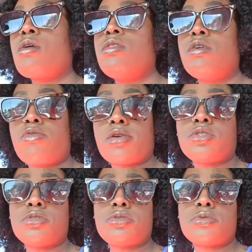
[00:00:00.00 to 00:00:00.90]
the
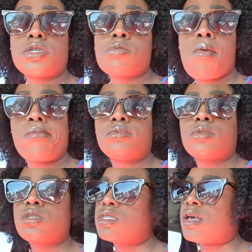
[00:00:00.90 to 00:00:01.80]
grocery store.
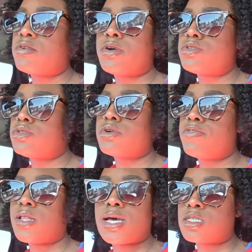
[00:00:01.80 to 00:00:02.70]
Say the grocery store
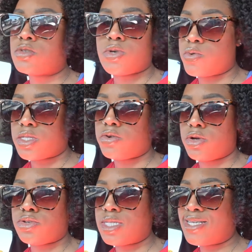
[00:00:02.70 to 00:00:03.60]
for last because we don't want the
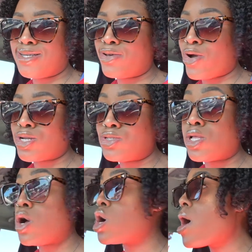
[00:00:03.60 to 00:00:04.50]
grocery sitting in the car too
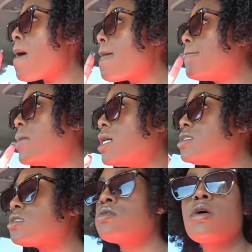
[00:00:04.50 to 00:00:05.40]
long.
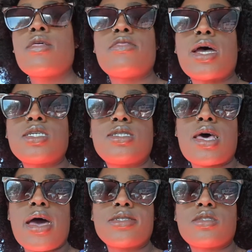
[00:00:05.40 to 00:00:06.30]
But that is
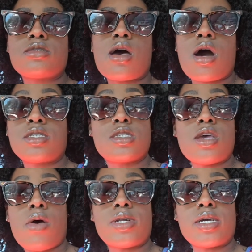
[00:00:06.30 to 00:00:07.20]
that. I'll see
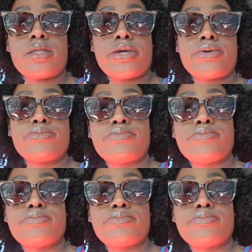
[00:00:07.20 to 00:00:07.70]
y'all when I get there.